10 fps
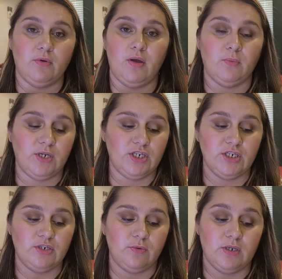I reach
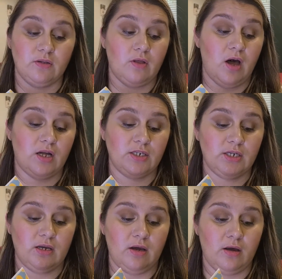into it a lot
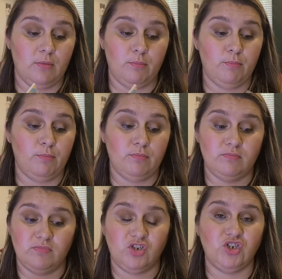
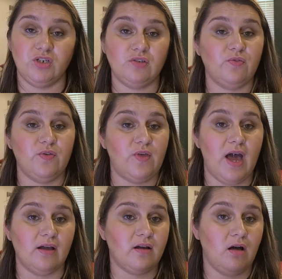just for
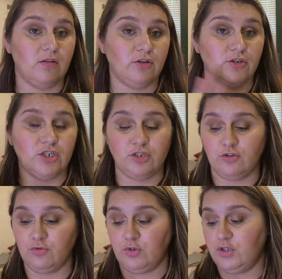that color to
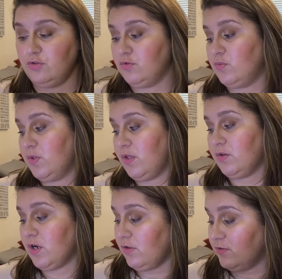use with
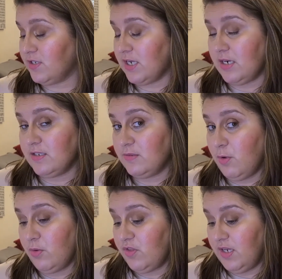other colors to kind of
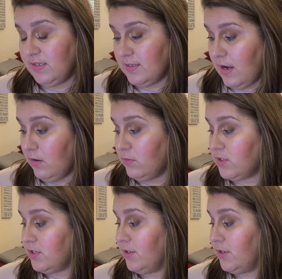smoke things out.